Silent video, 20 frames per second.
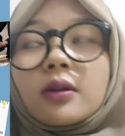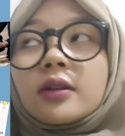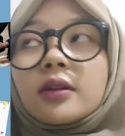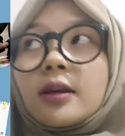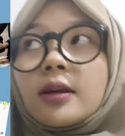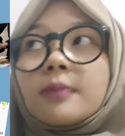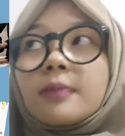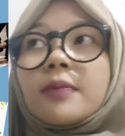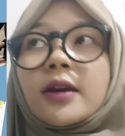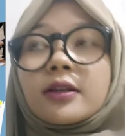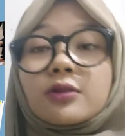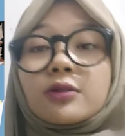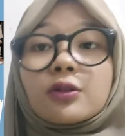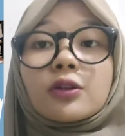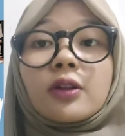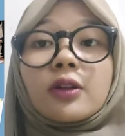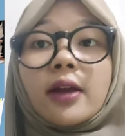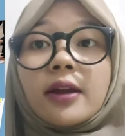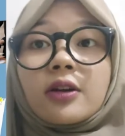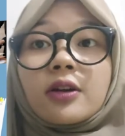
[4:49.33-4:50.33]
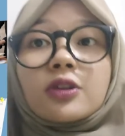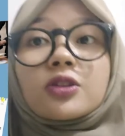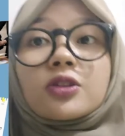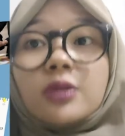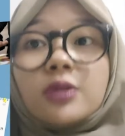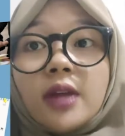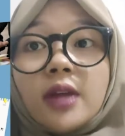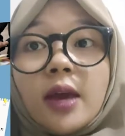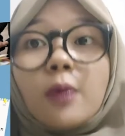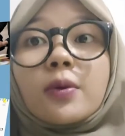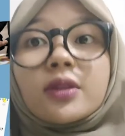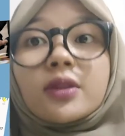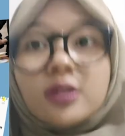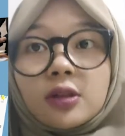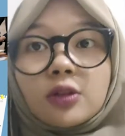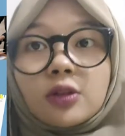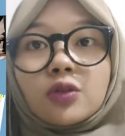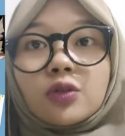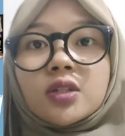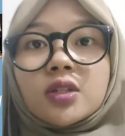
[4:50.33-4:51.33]
today with
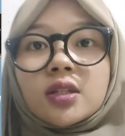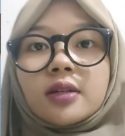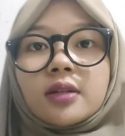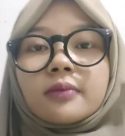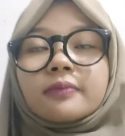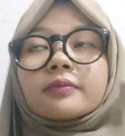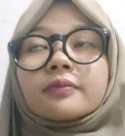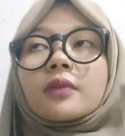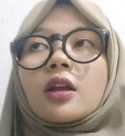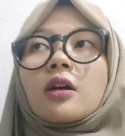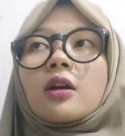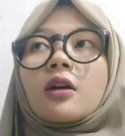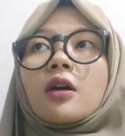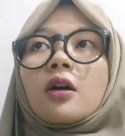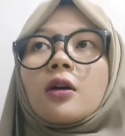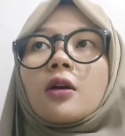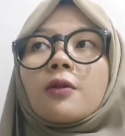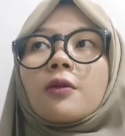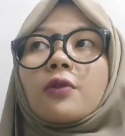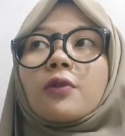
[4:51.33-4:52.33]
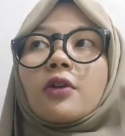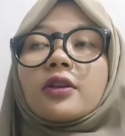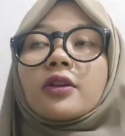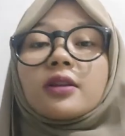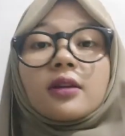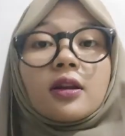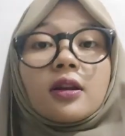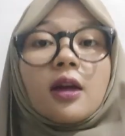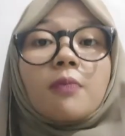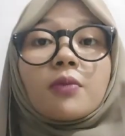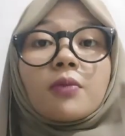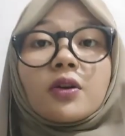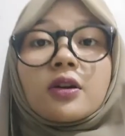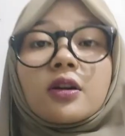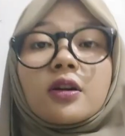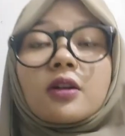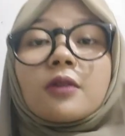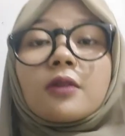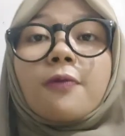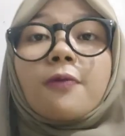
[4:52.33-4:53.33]
solution. For the
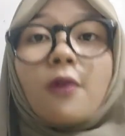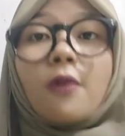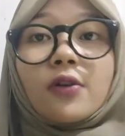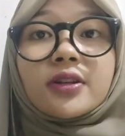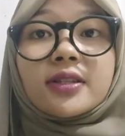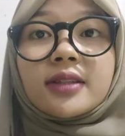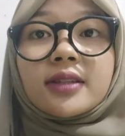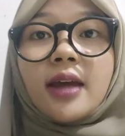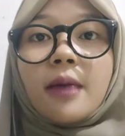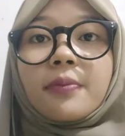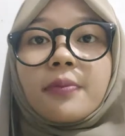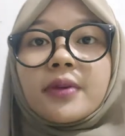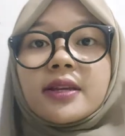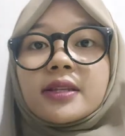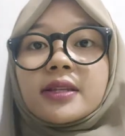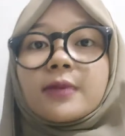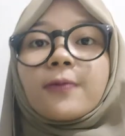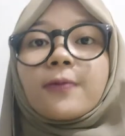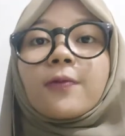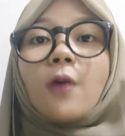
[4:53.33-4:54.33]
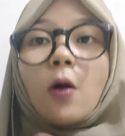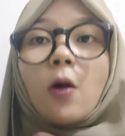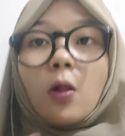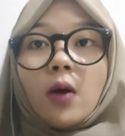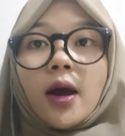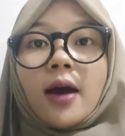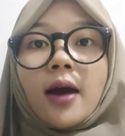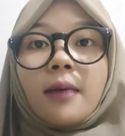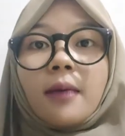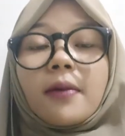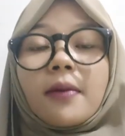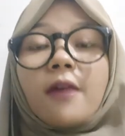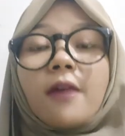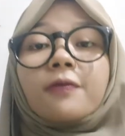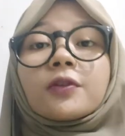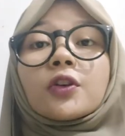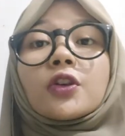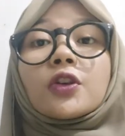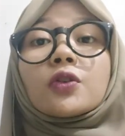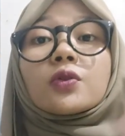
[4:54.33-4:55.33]
number four step is follow up.
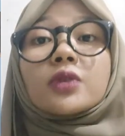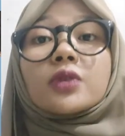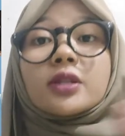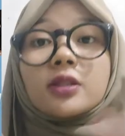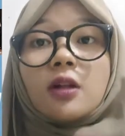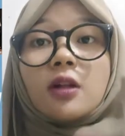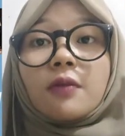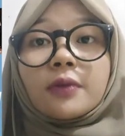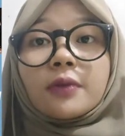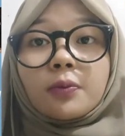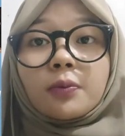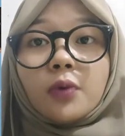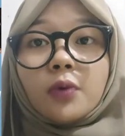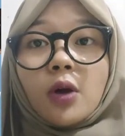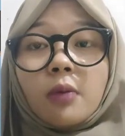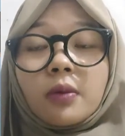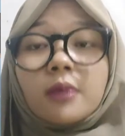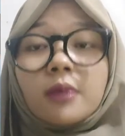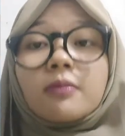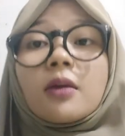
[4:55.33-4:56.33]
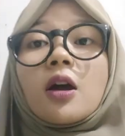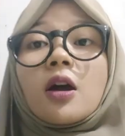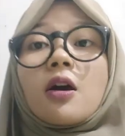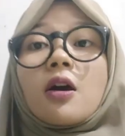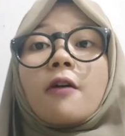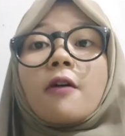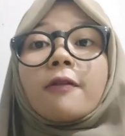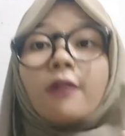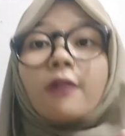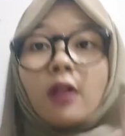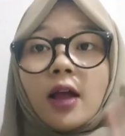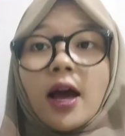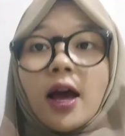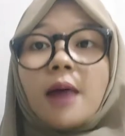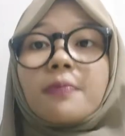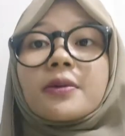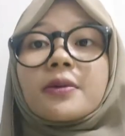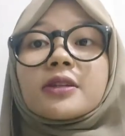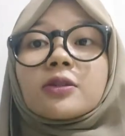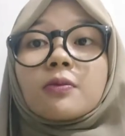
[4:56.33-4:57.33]
After you resolve the problem, follow
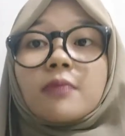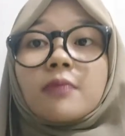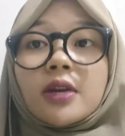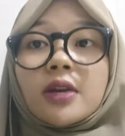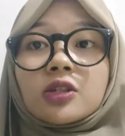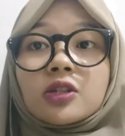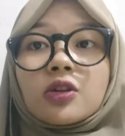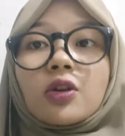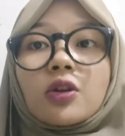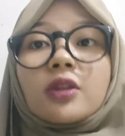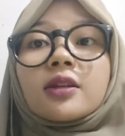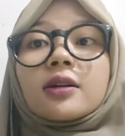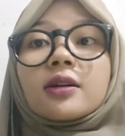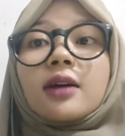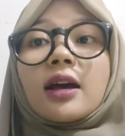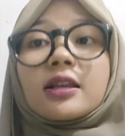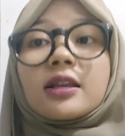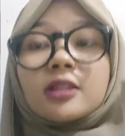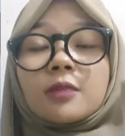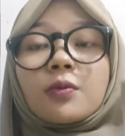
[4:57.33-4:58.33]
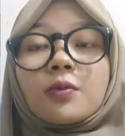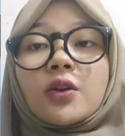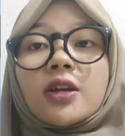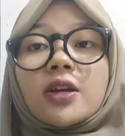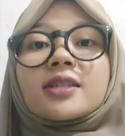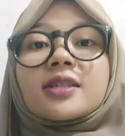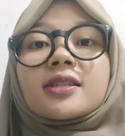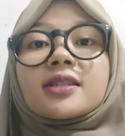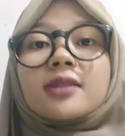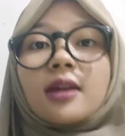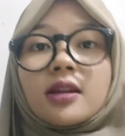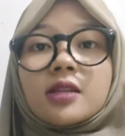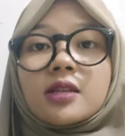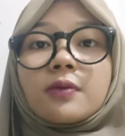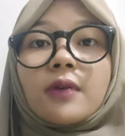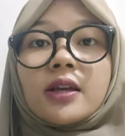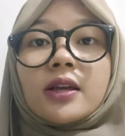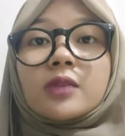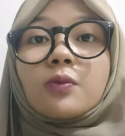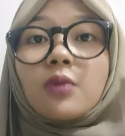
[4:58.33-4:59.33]
up is to make sure the customer is
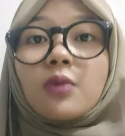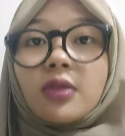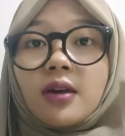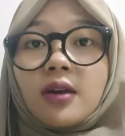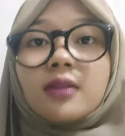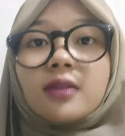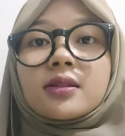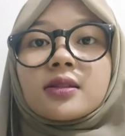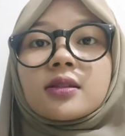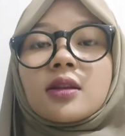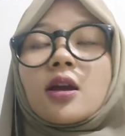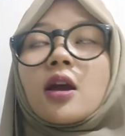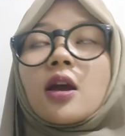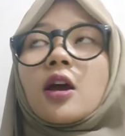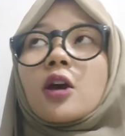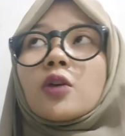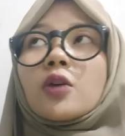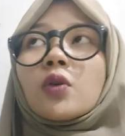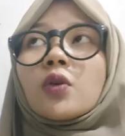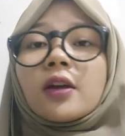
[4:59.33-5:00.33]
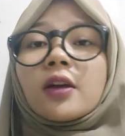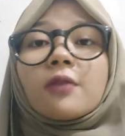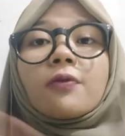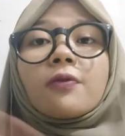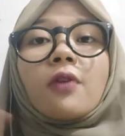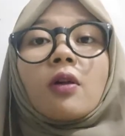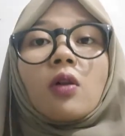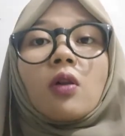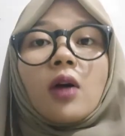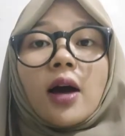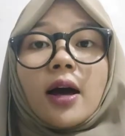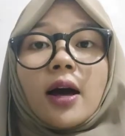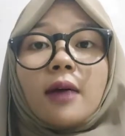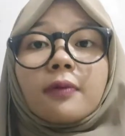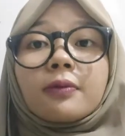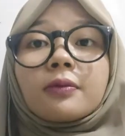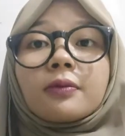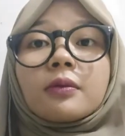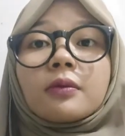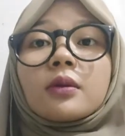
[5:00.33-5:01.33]
satisfied with us. You can follow
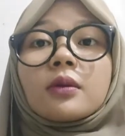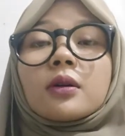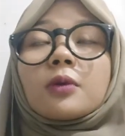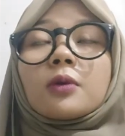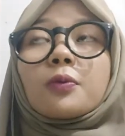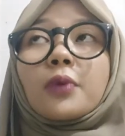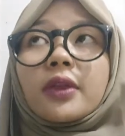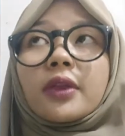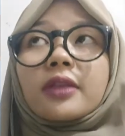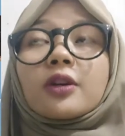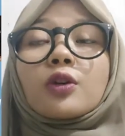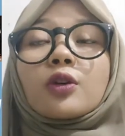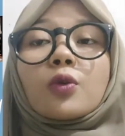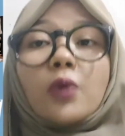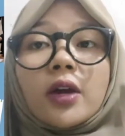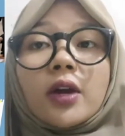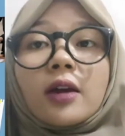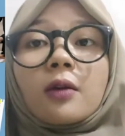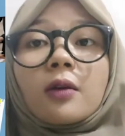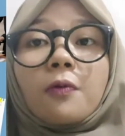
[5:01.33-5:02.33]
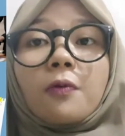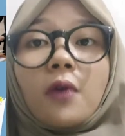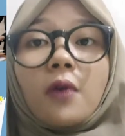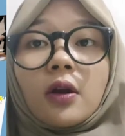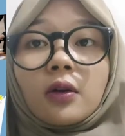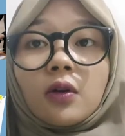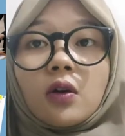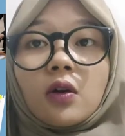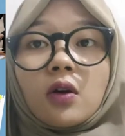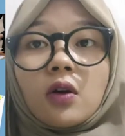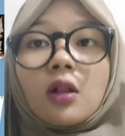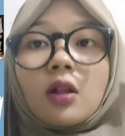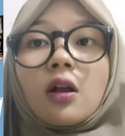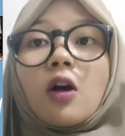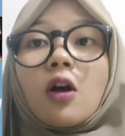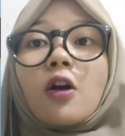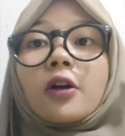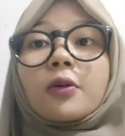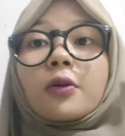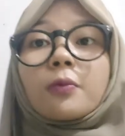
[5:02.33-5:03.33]
up with quick phone call
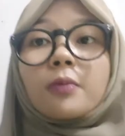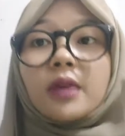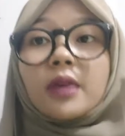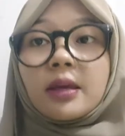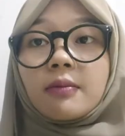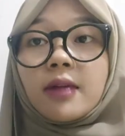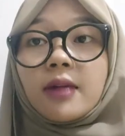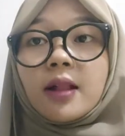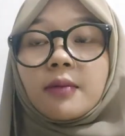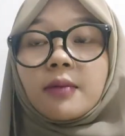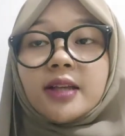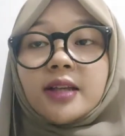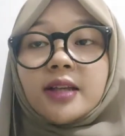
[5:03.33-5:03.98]
or email